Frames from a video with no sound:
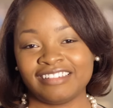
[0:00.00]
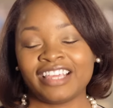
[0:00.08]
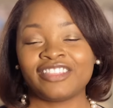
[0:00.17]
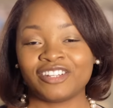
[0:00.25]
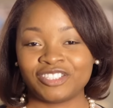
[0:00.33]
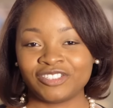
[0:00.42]

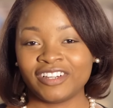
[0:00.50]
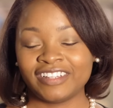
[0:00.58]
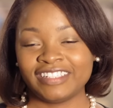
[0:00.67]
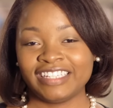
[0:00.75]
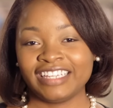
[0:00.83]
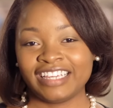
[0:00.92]
like they're
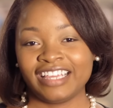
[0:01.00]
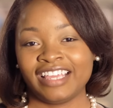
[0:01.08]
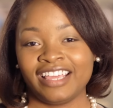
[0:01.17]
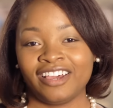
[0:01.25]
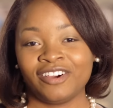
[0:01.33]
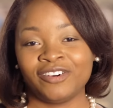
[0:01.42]

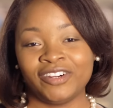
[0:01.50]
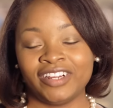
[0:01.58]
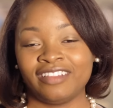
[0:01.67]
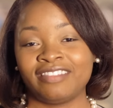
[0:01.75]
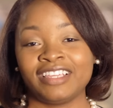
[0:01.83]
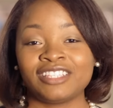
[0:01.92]
struggling
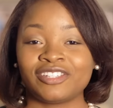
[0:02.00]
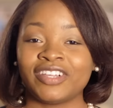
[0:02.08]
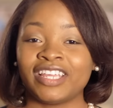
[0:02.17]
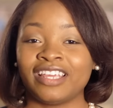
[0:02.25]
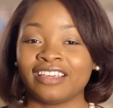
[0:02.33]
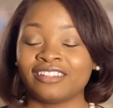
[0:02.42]
or things are
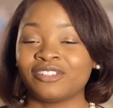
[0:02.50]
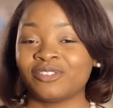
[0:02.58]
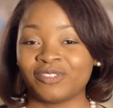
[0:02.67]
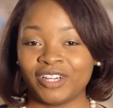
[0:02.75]
getting a little